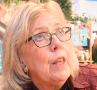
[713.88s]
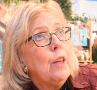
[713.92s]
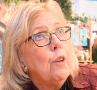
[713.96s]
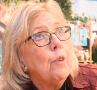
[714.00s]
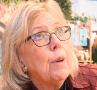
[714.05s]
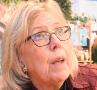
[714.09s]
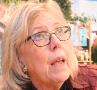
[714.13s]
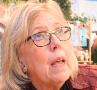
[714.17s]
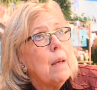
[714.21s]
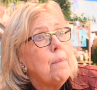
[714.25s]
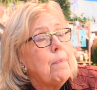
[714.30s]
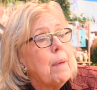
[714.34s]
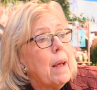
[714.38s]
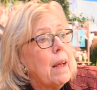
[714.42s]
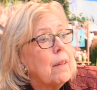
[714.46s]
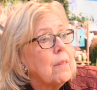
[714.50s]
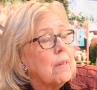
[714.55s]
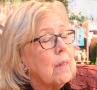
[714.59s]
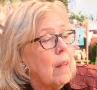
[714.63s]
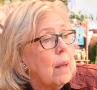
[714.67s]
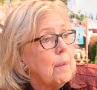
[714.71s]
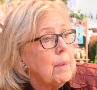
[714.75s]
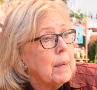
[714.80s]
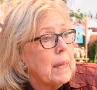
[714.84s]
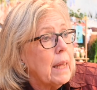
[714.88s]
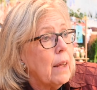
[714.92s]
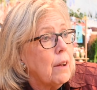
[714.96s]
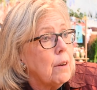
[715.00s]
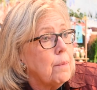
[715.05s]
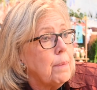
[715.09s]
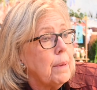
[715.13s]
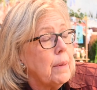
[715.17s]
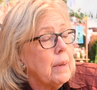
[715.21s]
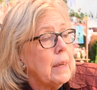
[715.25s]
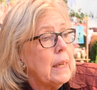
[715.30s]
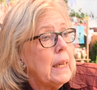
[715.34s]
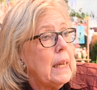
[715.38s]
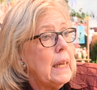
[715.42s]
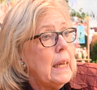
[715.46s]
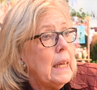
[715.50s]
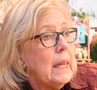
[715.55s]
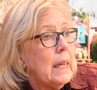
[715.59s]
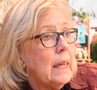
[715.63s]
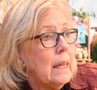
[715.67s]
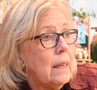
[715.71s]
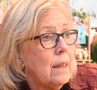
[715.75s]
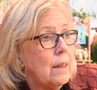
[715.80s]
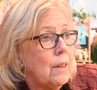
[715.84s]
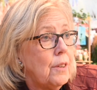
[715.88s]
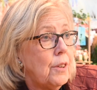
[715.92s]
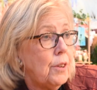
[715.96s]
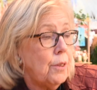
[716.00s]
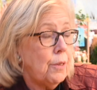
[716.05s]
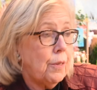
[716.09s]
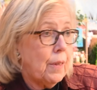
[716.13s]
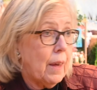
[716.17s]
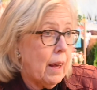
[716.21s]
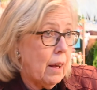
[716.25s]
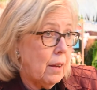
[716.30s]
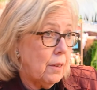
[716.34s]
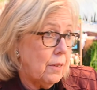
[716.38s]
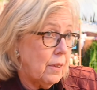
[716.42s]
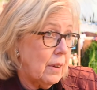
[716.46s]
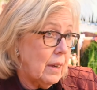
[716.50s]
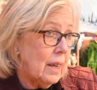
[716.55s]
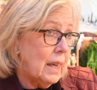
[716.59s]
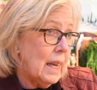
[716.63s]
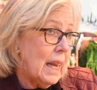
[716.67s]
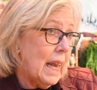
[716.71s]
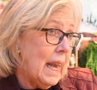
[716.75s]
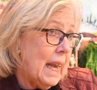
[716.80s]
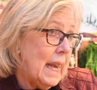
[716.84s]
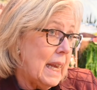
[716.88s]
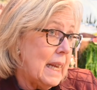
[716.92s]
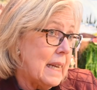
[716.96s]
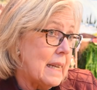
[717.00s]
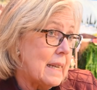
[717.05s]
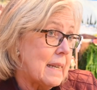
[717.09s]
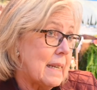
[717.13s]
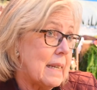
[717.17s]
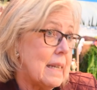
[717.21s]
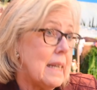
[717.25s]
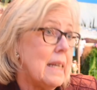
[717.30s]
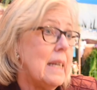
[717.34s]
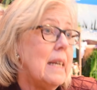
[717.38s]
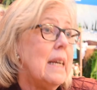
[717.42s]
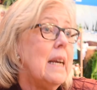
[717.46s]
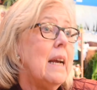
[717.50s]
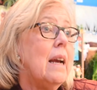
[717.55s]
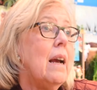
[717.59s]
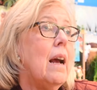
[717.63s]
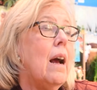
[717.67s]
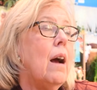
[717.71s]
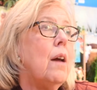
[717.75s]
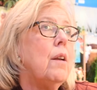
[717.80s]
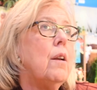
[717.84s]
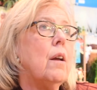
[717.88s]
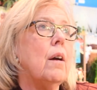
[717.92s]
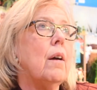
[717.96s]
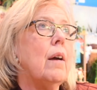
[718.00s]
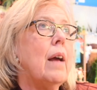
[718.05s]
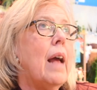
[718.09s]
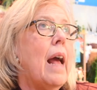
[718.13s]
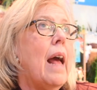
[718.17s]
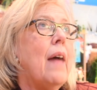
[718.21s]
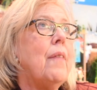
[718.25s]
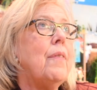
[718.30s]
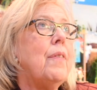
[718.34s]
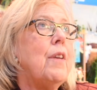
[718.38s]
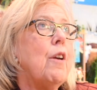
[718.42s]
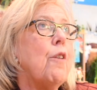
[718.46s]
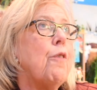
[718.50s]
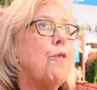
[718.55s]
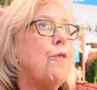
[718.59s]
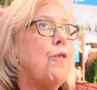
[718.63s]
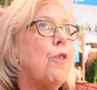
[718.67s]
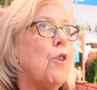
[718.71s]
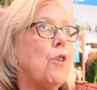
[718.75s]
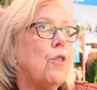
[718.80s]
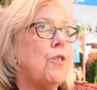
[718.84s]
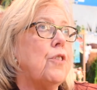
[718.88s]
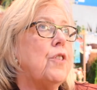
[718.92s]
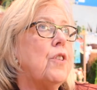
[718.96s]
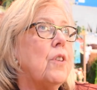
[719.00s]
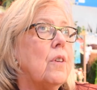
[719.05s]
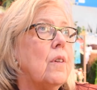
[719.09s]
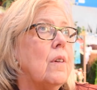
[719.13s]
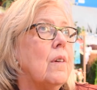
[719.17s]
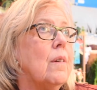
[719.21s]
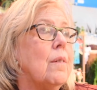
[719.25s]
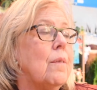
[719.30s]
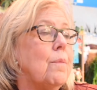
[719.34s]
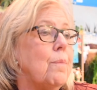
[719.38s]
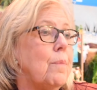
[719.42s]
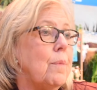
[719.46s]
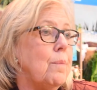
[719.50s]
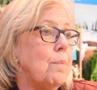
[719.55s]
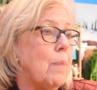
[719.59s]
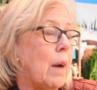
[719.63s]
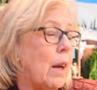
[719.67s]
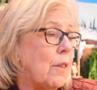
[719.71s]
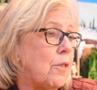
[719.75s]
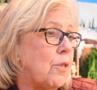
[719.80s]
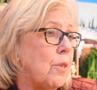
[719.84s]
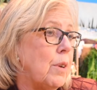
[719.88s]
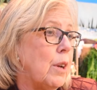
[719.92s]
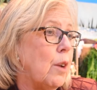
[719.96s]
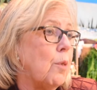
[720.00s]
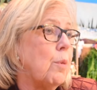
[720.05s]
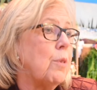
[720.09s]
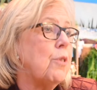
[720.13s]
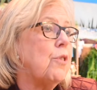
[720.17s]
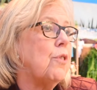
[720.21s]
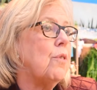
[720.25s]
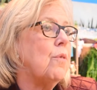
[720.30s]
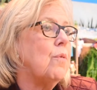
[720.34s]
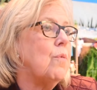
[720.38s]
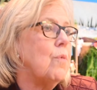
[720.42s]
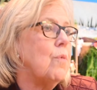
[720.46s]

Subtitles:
UK passed climate accountability in 2008, and their first milestone year was